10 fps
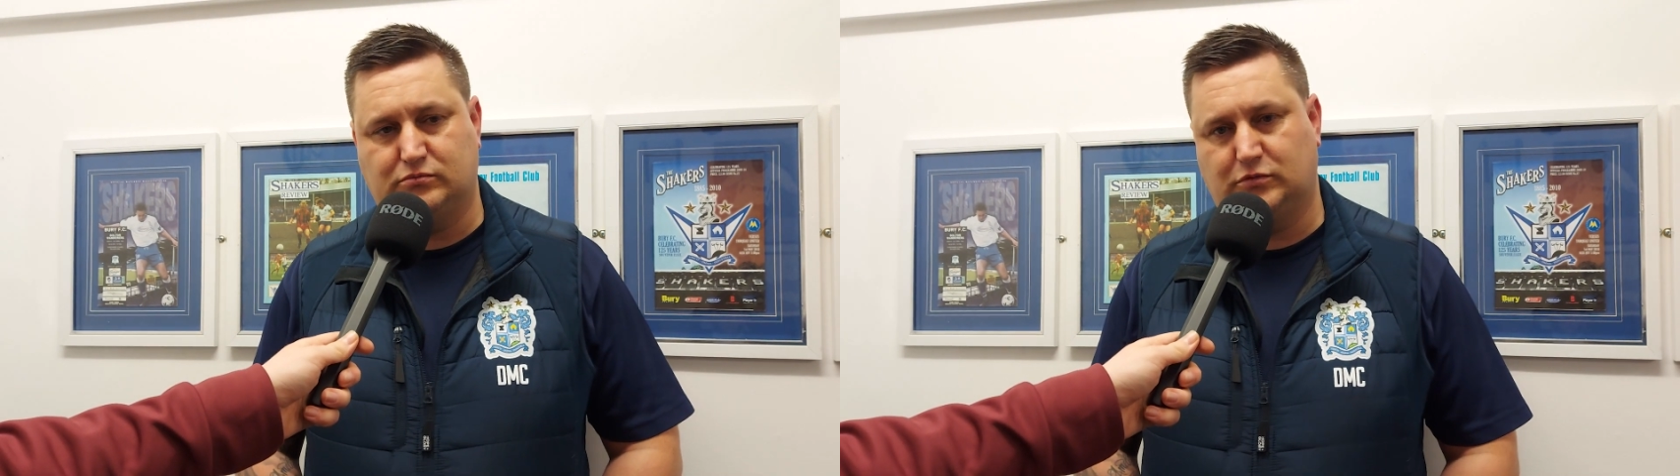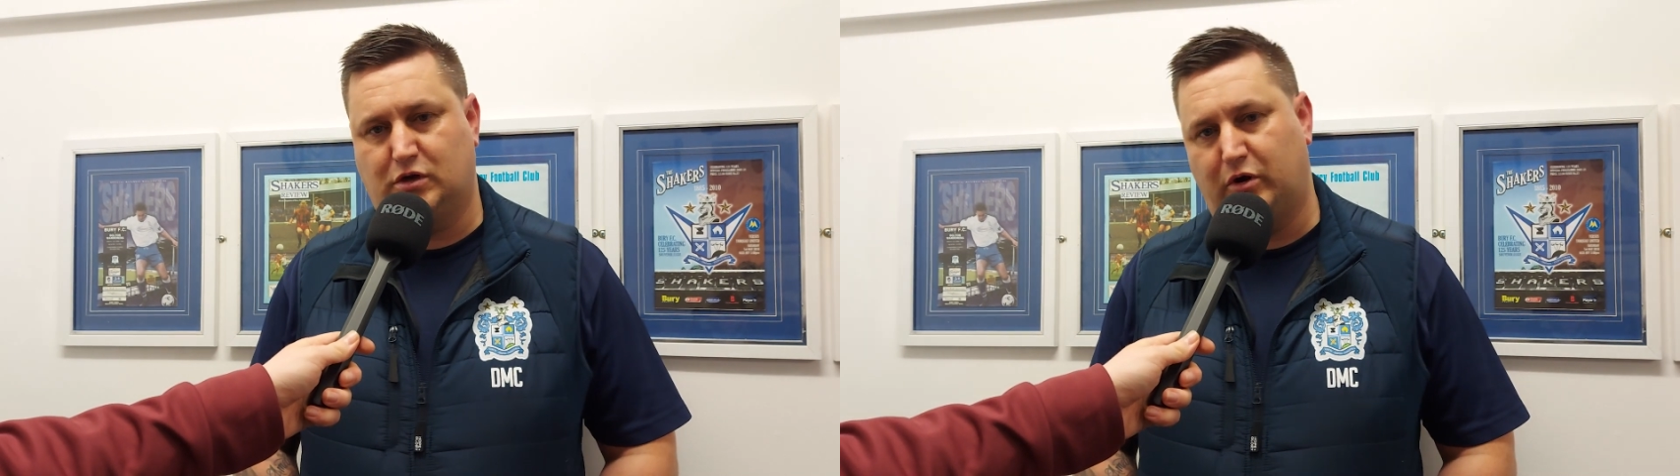
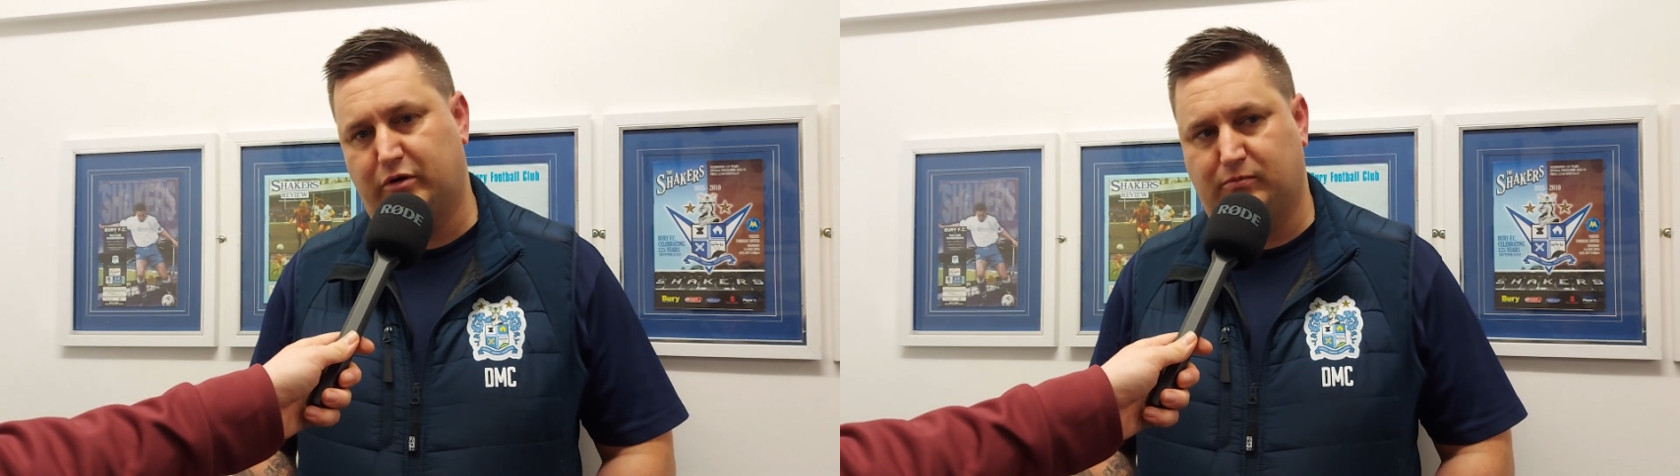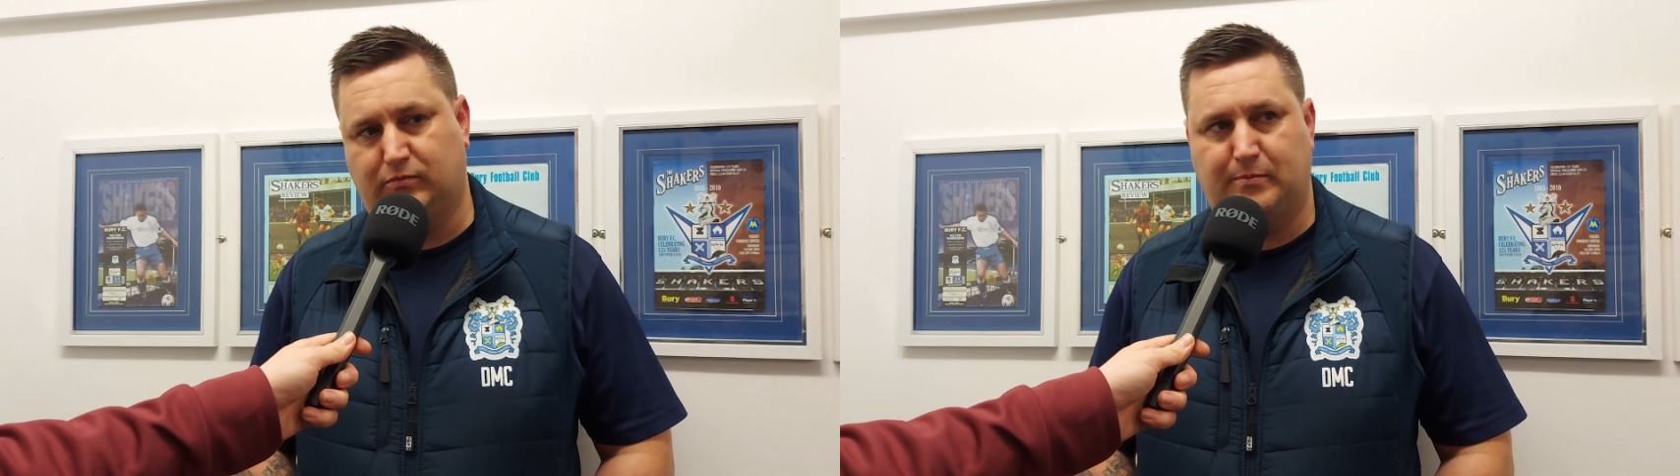go on
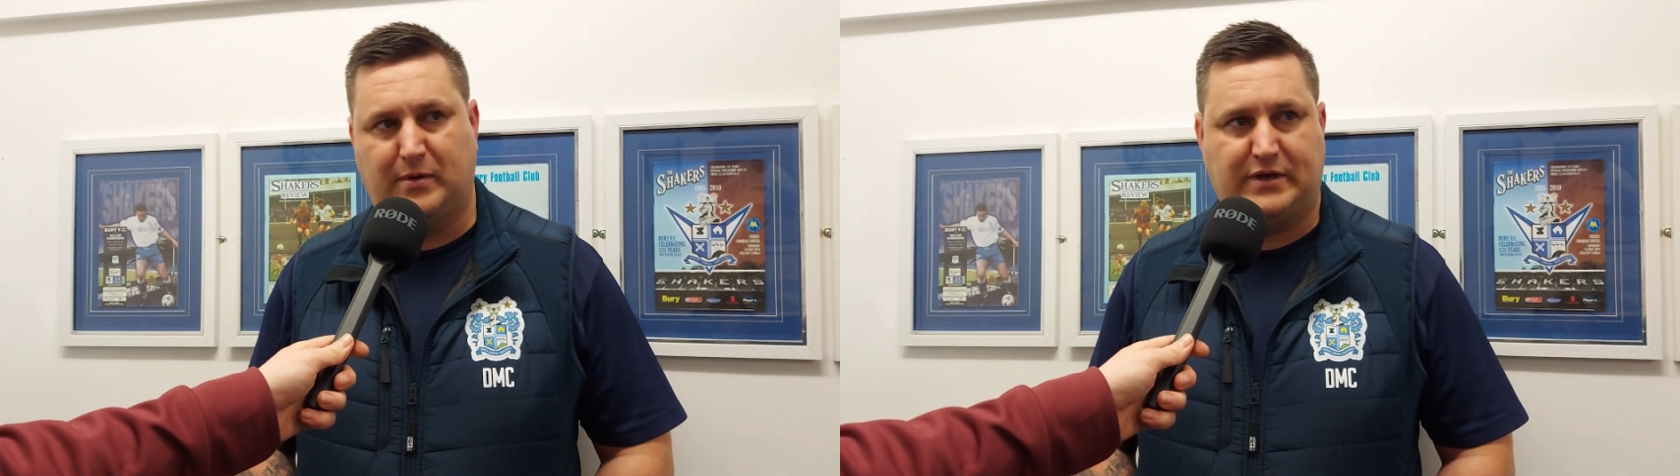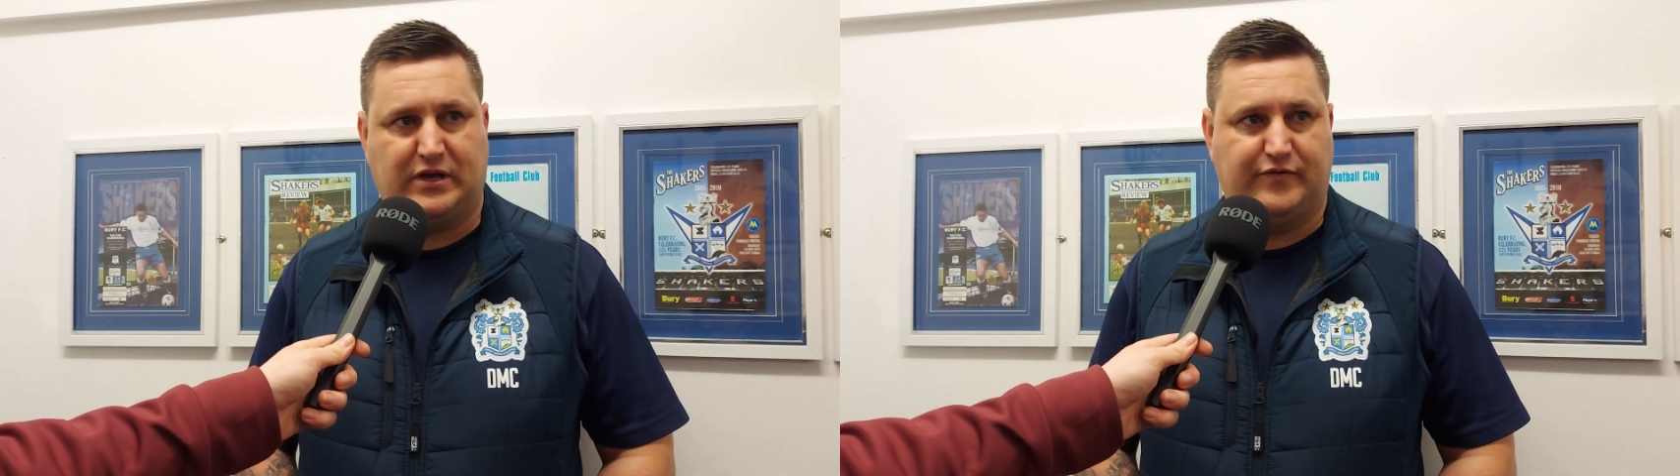and
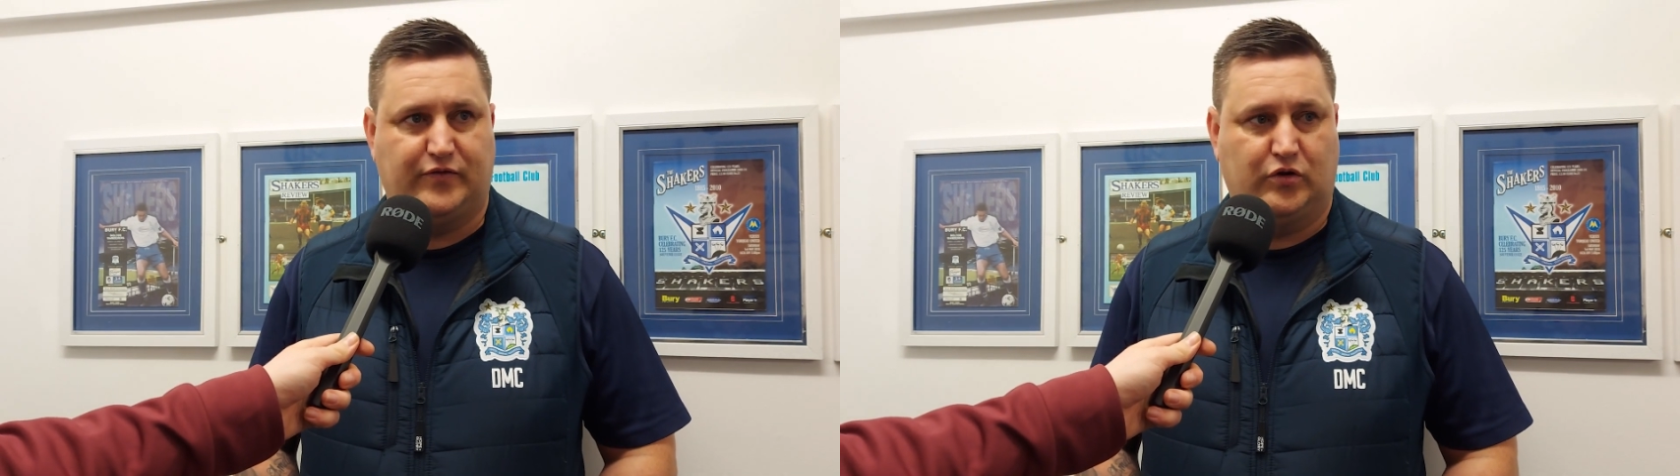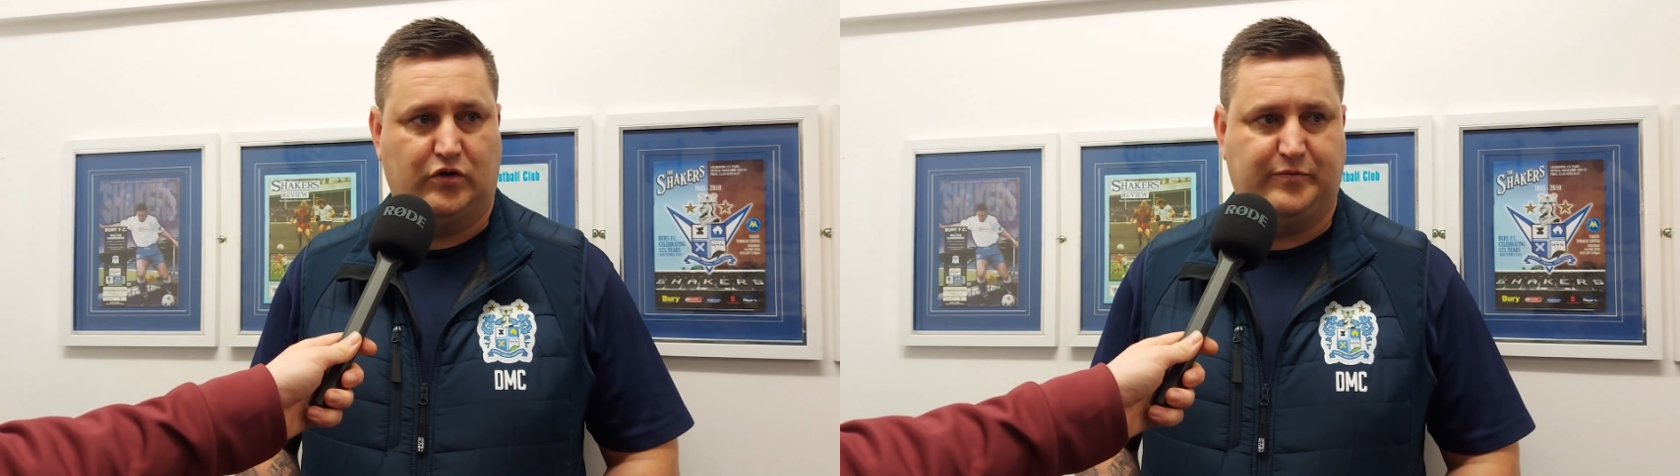maybe get a
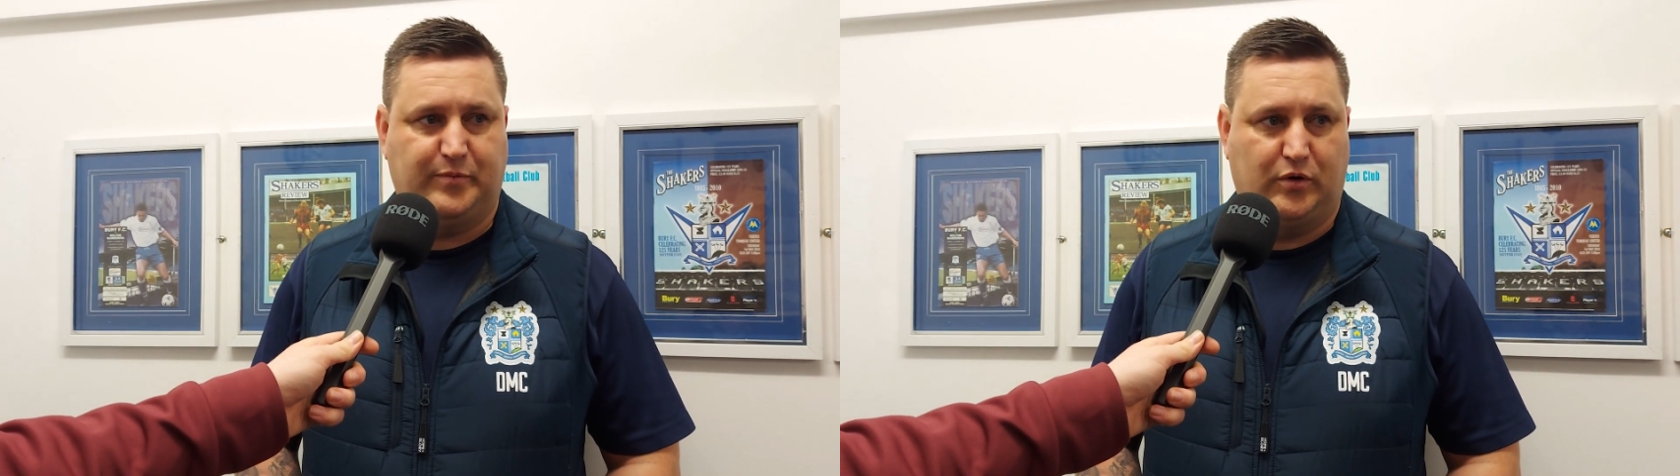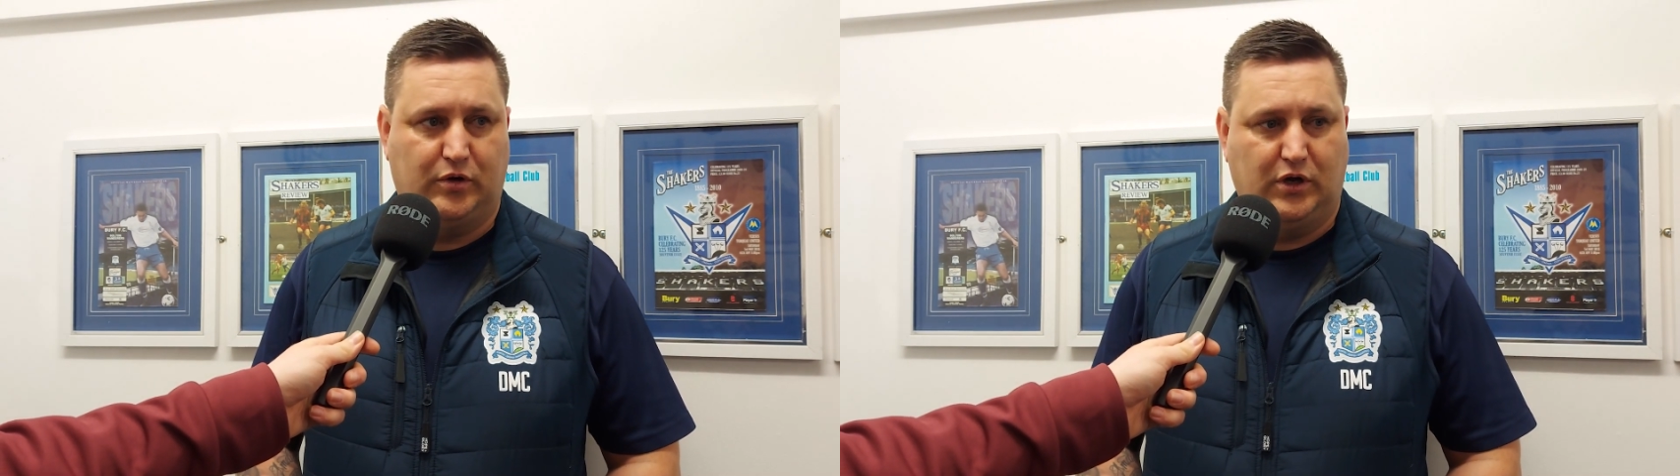fourth,
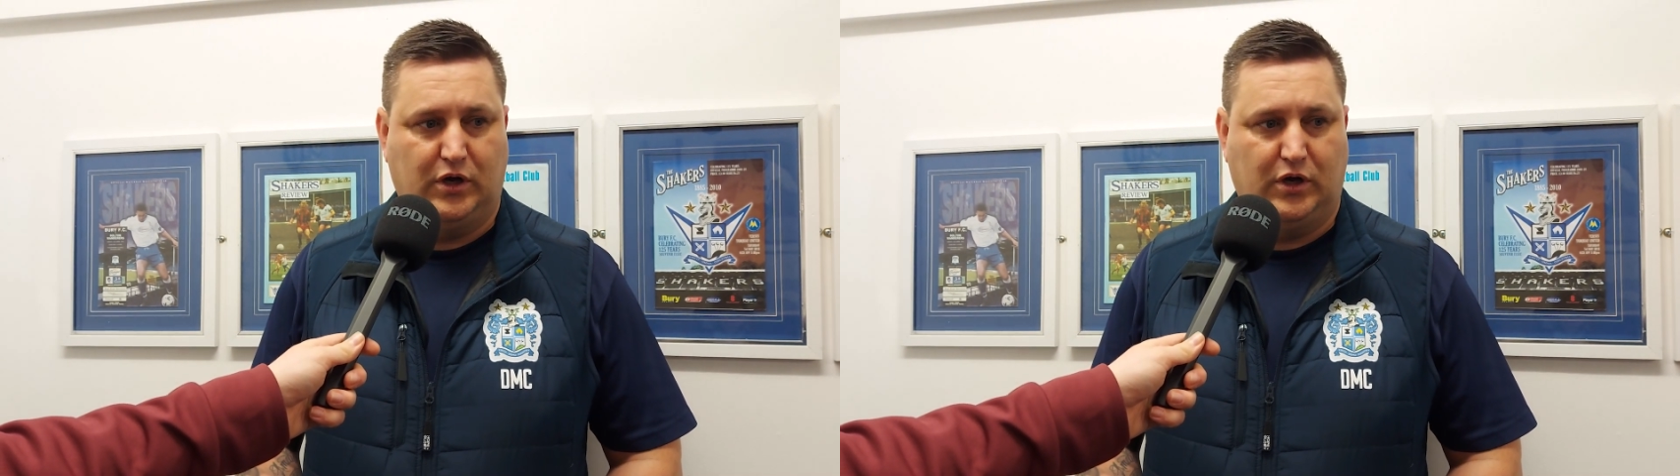but